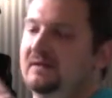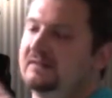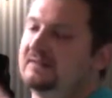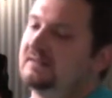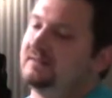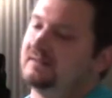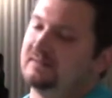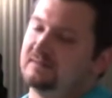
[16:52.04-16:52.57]

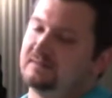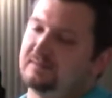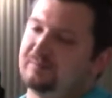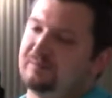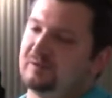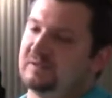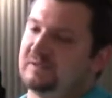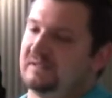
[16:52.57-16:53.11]
to, to
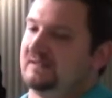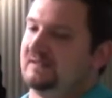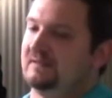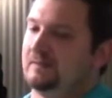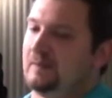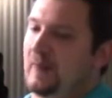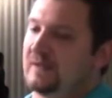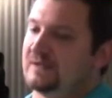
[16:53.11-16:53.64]
put
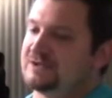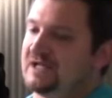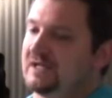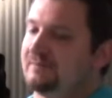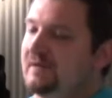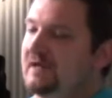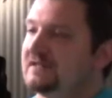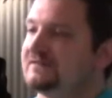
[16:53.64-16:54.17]
a
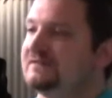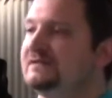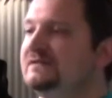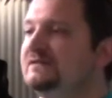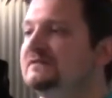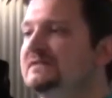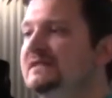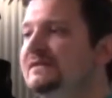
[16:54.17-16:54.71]
checkbox for the
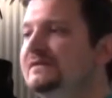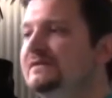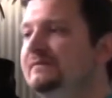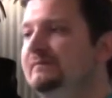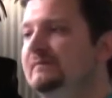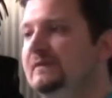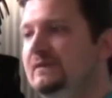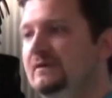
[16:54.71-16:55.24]

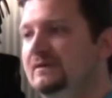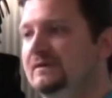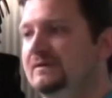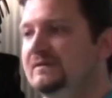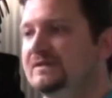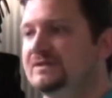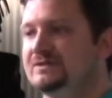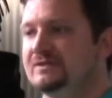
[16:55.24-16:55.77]
newsletter on your
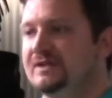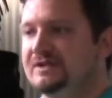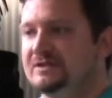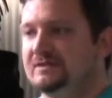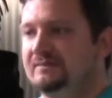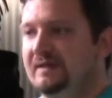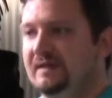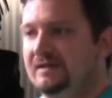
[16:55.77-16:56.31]

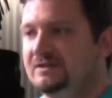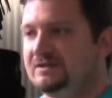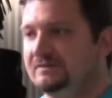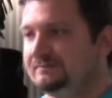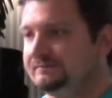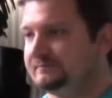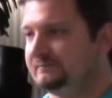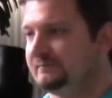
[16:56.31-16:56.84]
registration page,
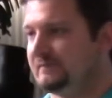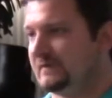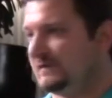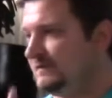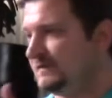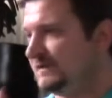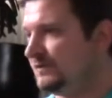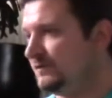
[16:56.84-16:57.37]

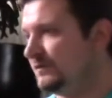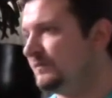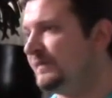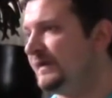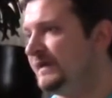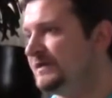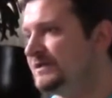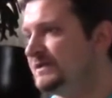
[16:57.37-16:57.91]
on the core
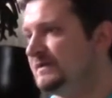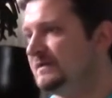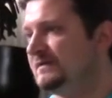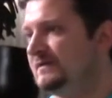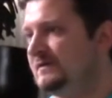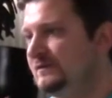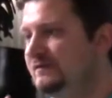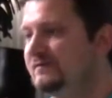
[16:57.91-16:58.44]
page. Uh,
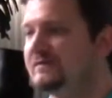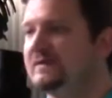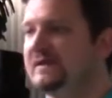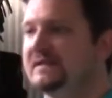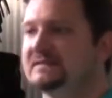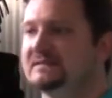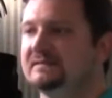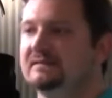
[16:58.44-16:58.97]
it
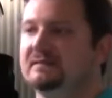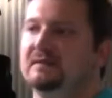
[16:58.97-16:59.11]
overrides it.